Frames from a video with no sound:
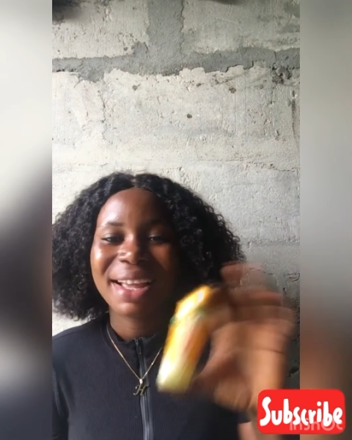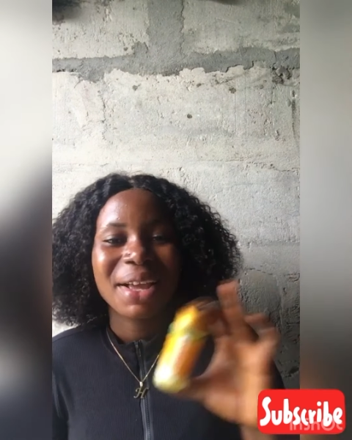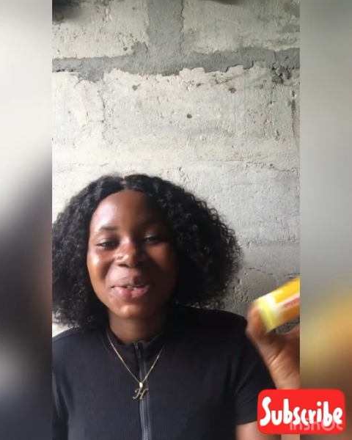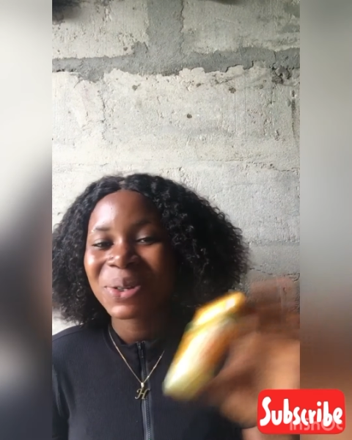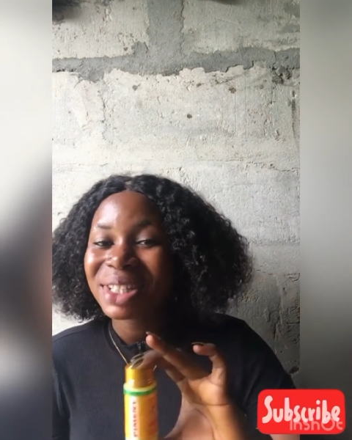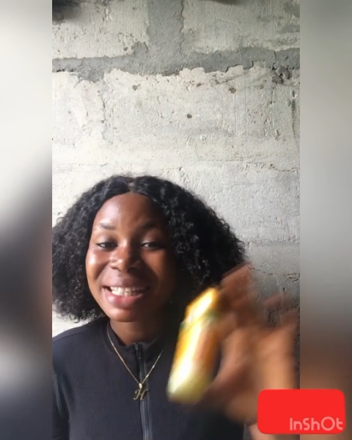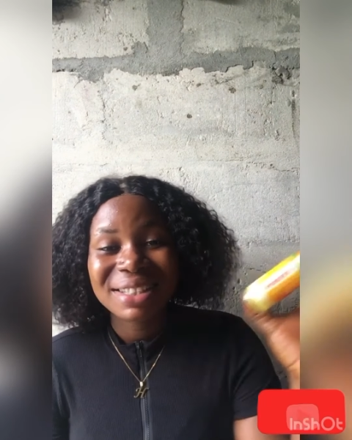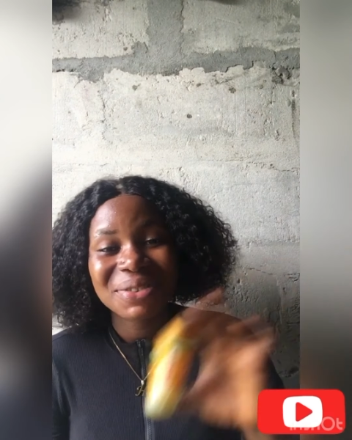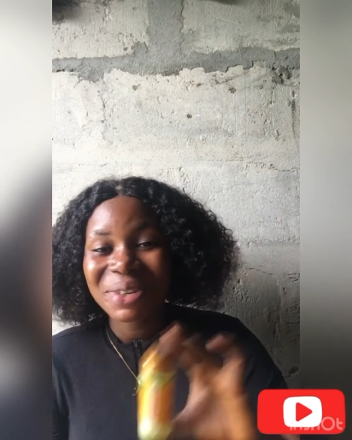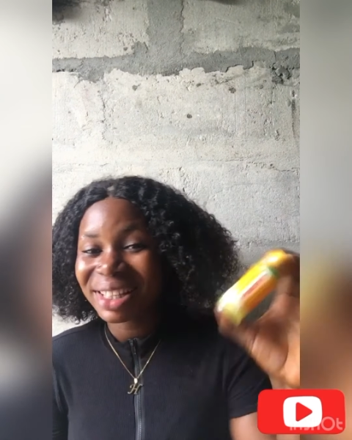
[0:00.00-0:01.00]
Just in
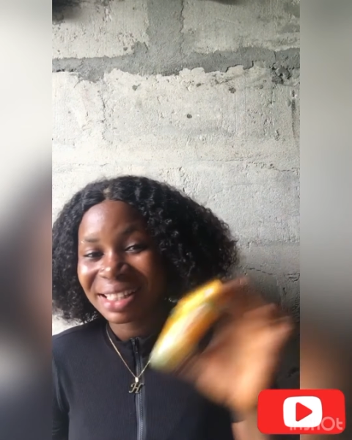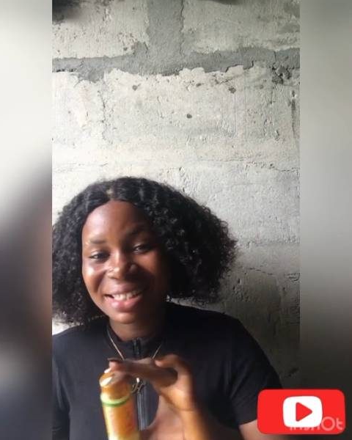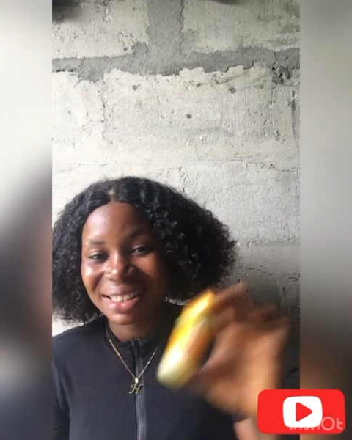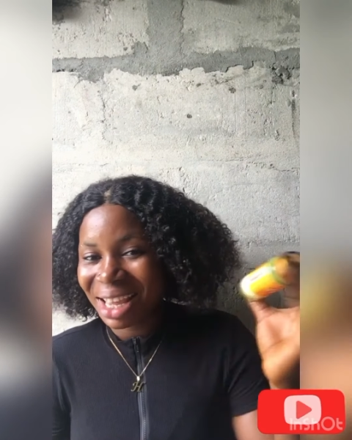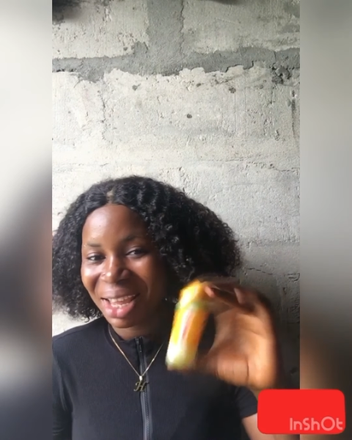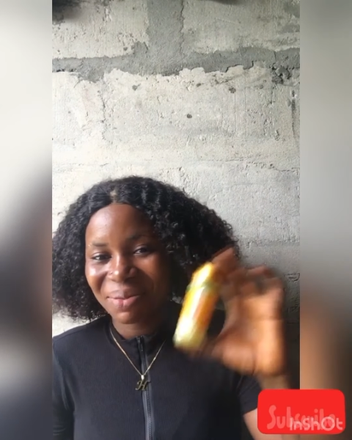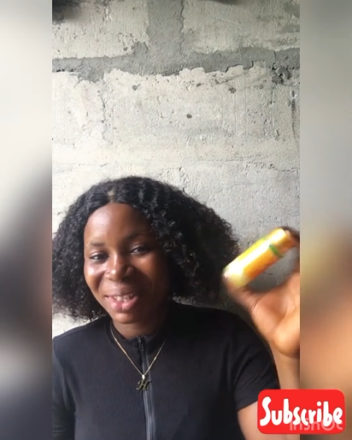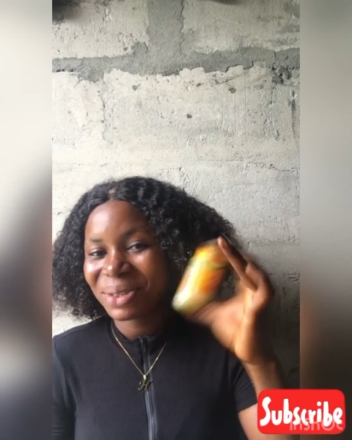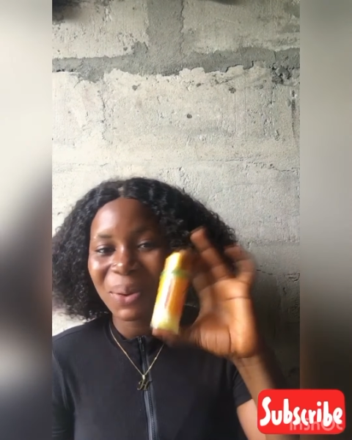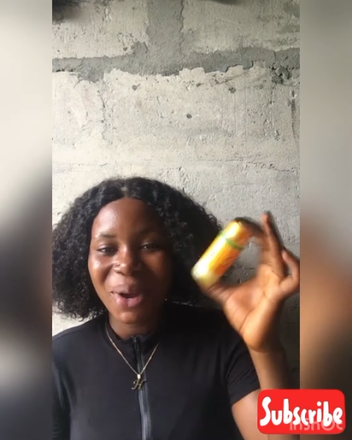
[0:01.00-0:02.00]
3 days time,
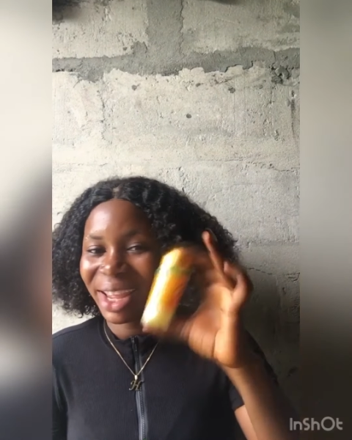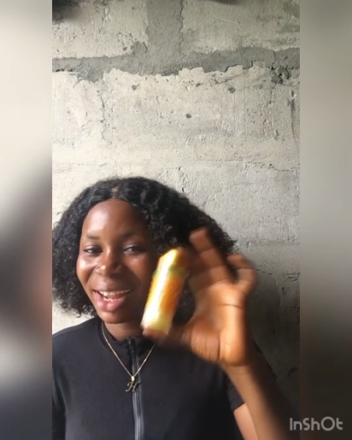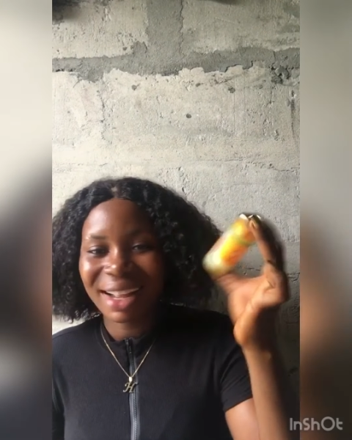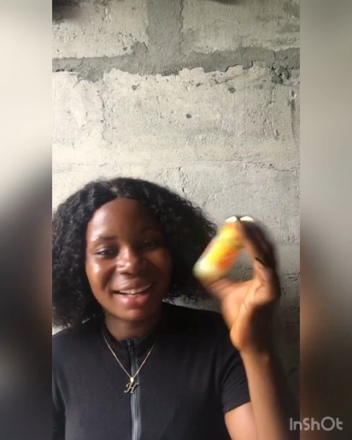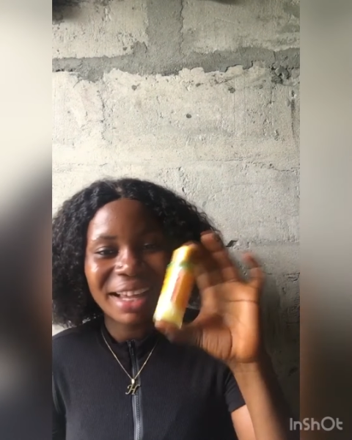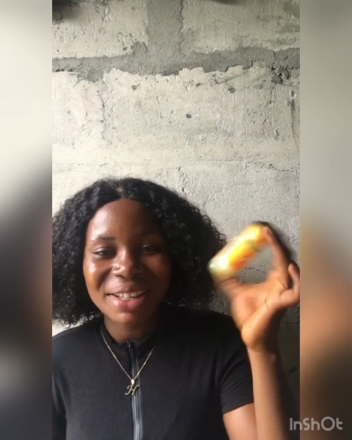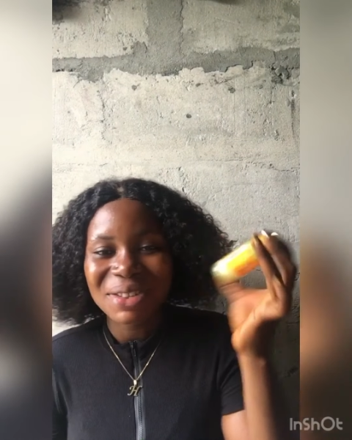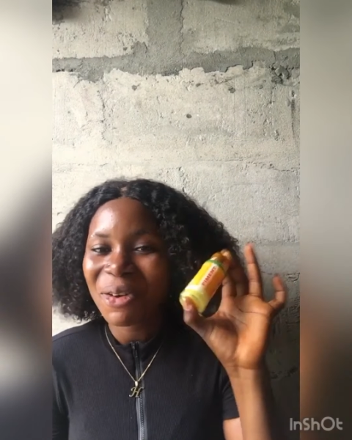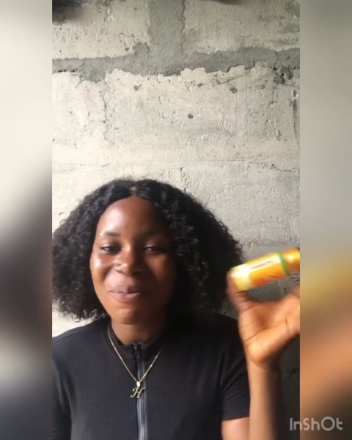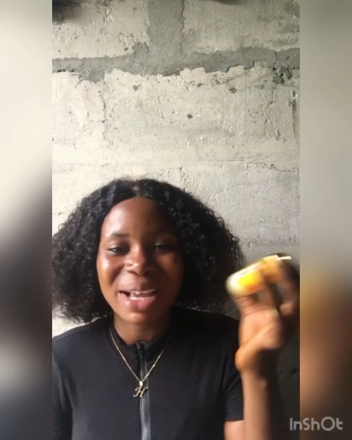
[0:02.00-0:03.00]
this oil clears
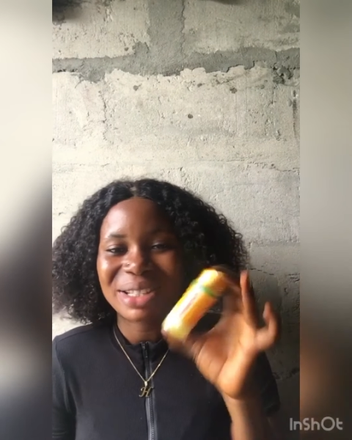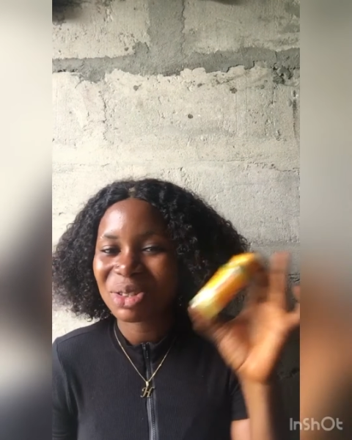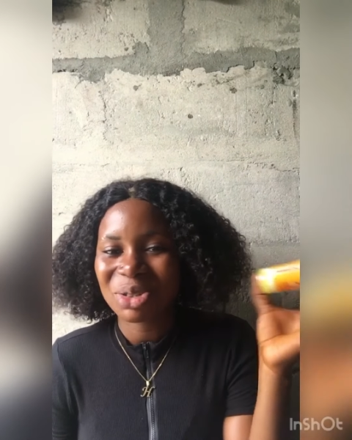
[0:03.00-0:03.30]
off my